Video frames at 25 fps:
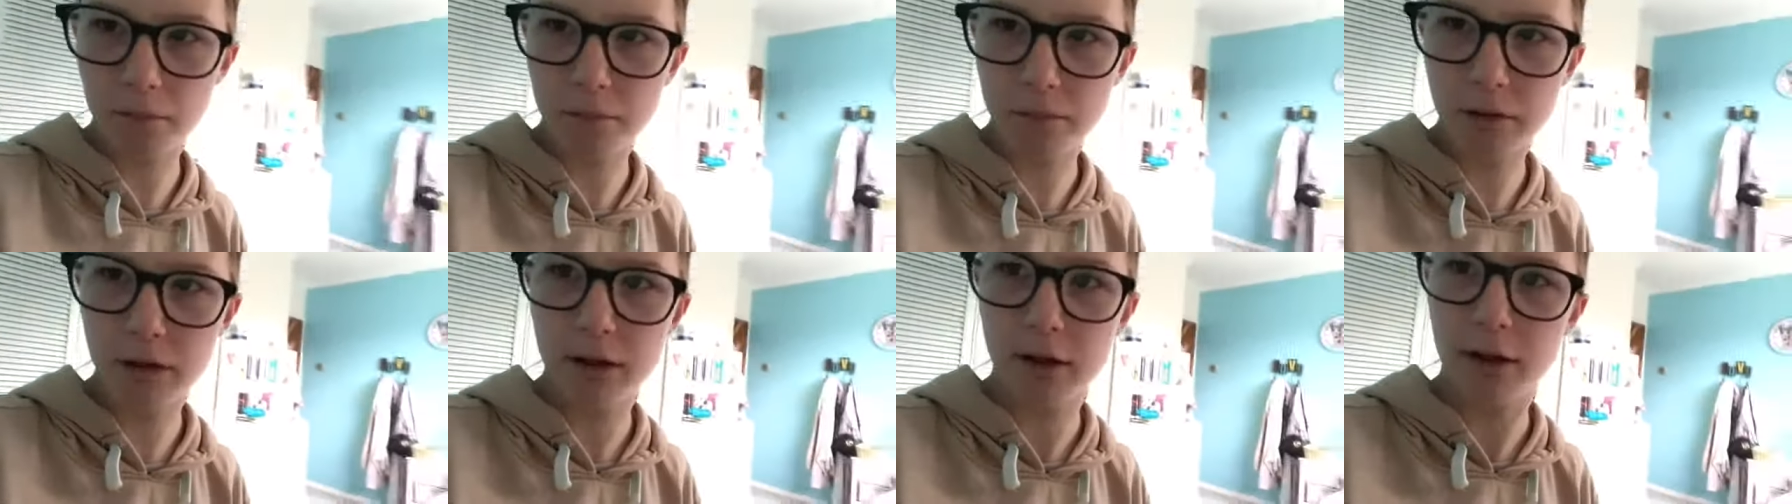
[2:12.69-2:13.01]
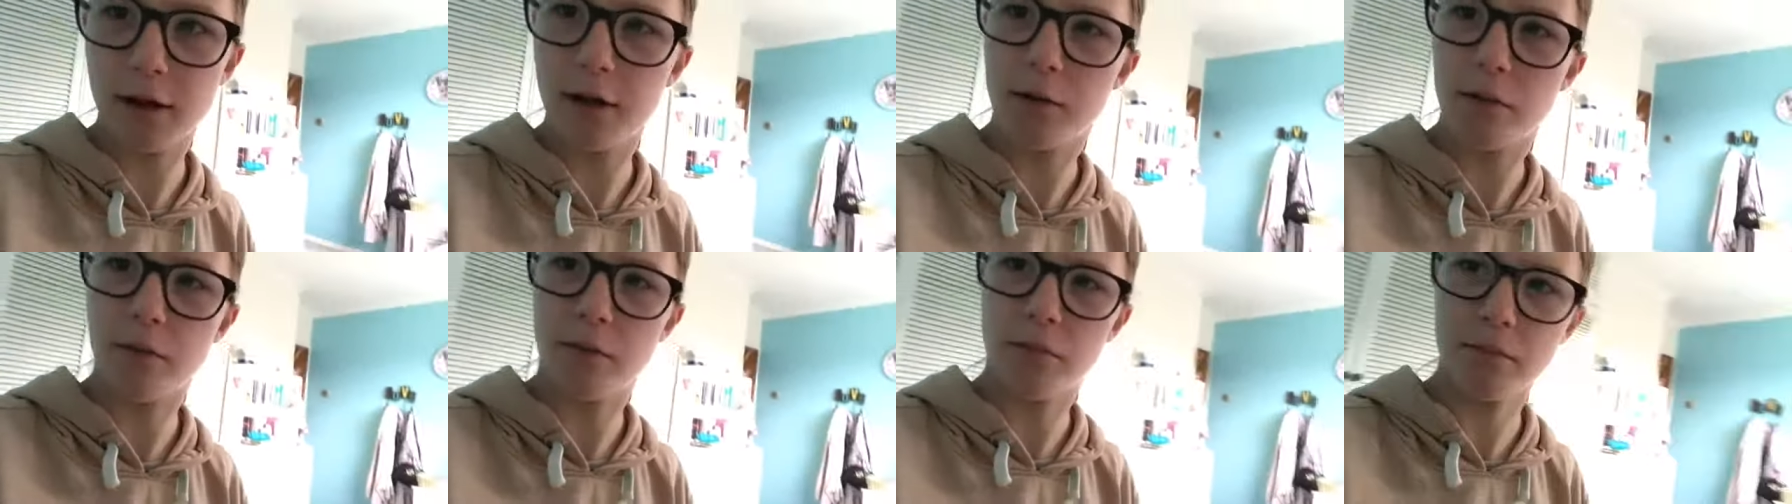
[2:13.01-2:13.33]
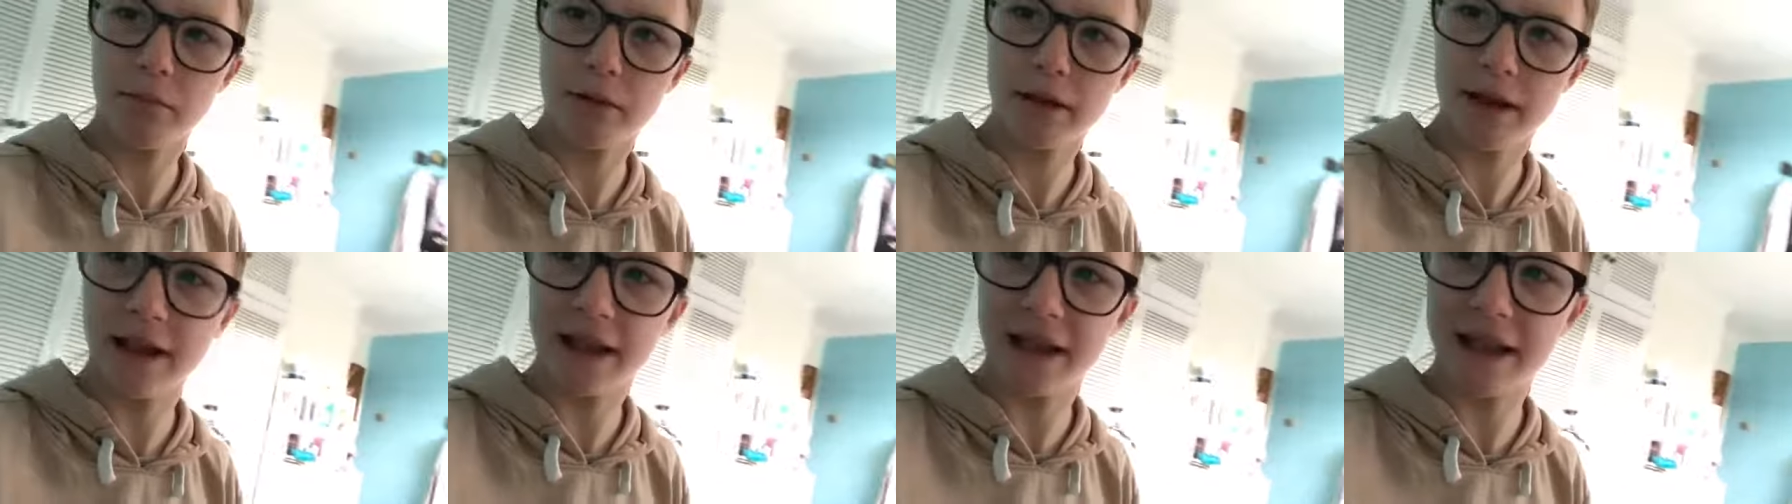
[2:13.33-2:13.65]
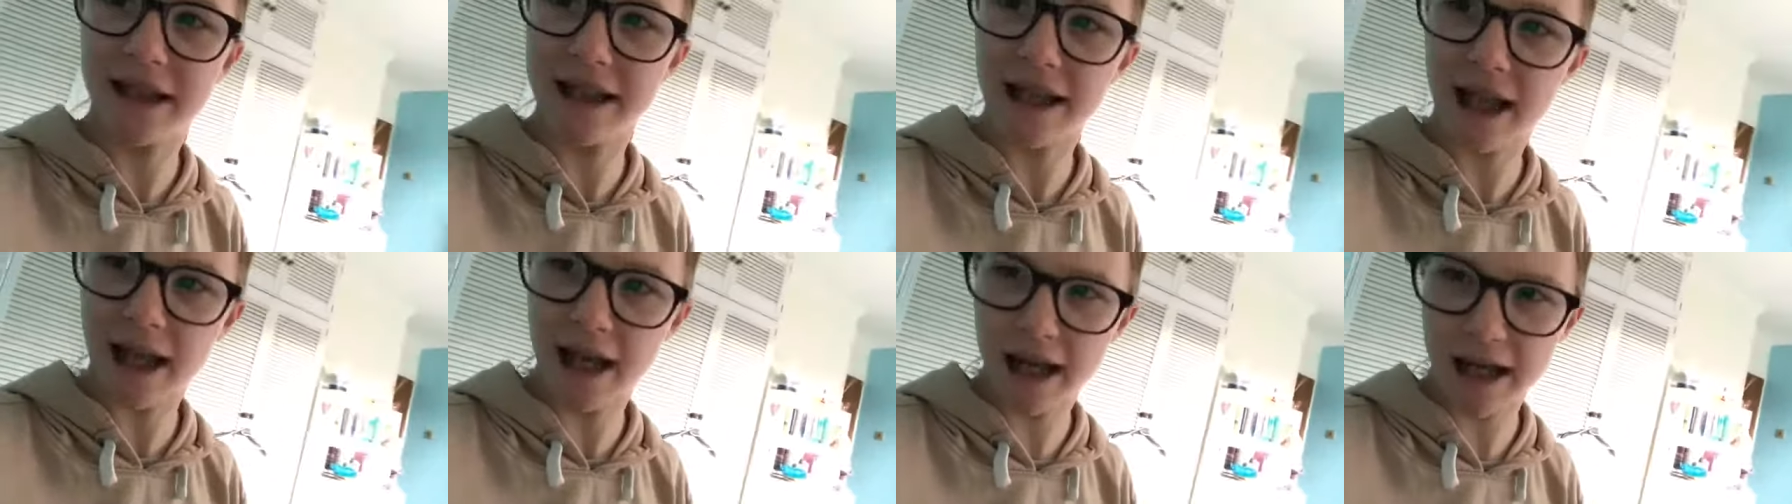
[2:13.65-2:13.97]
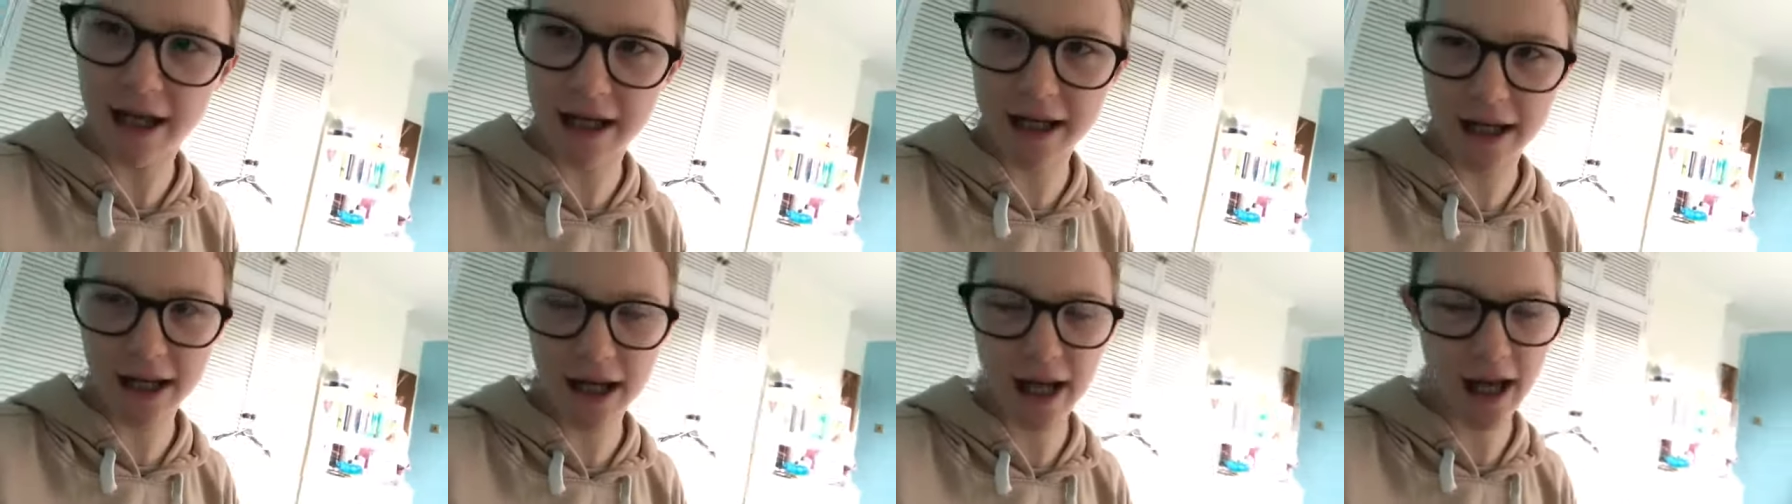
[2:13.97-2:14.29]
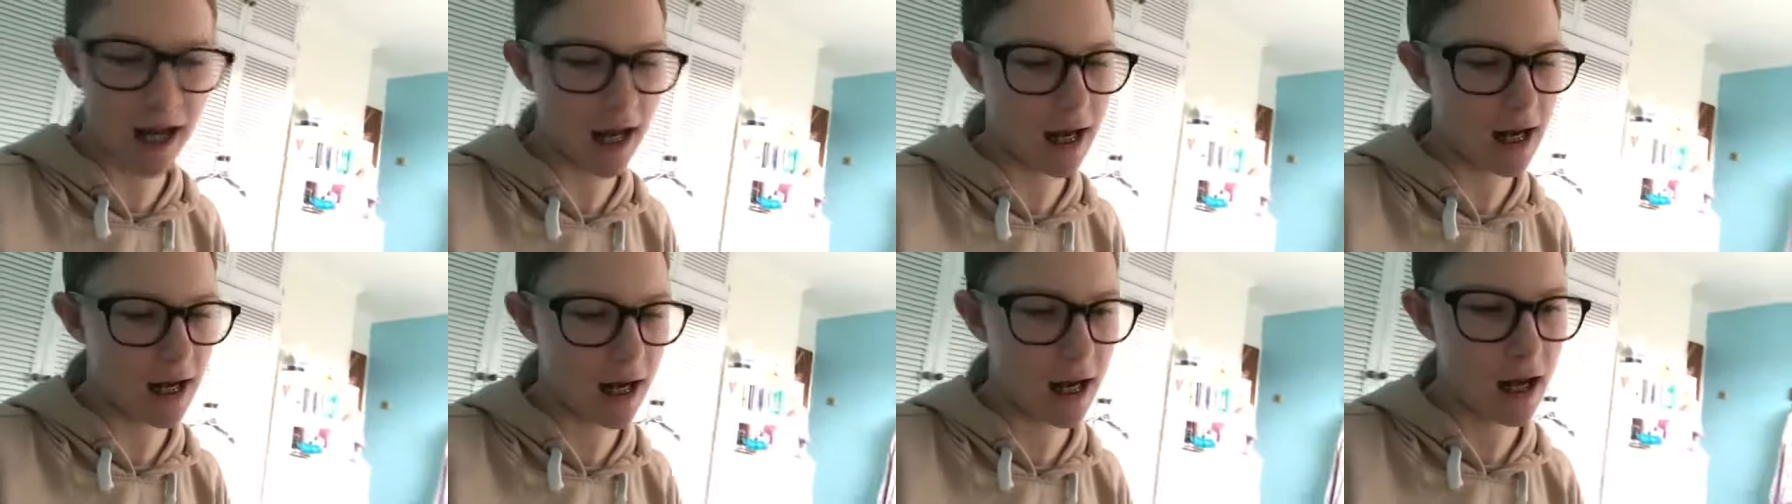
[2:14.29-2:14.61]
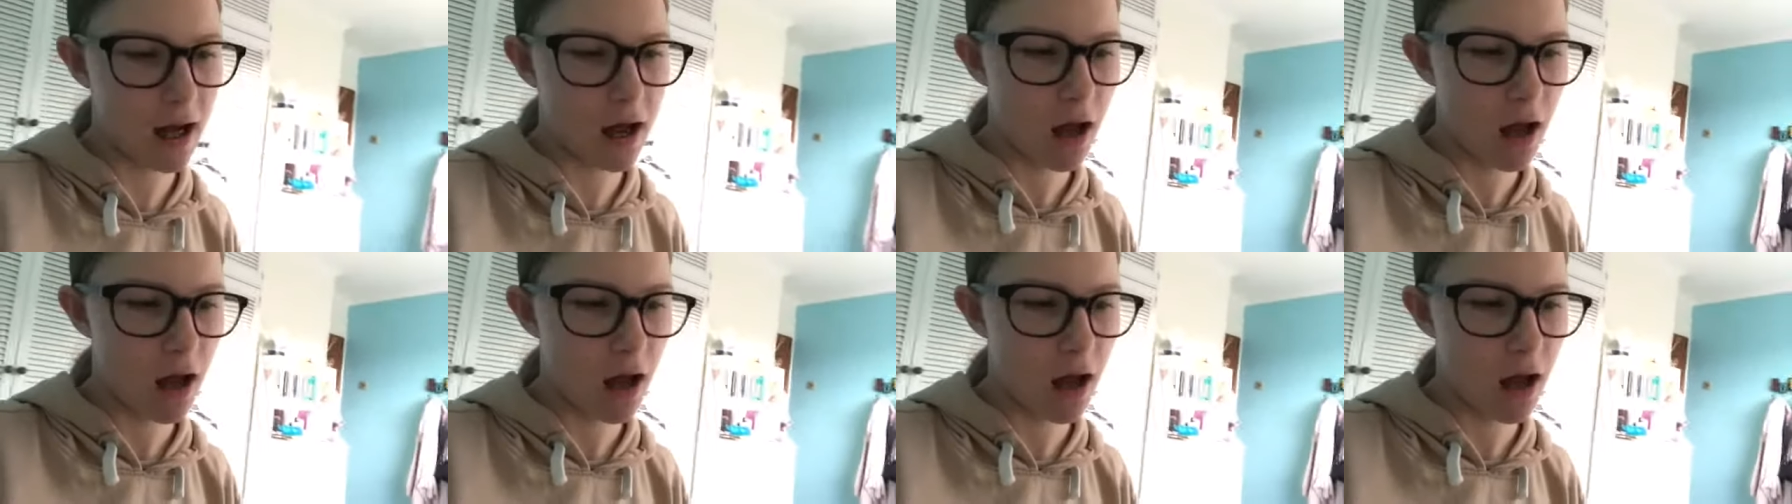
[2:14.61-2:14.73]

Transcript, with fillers: so I'm gonna take a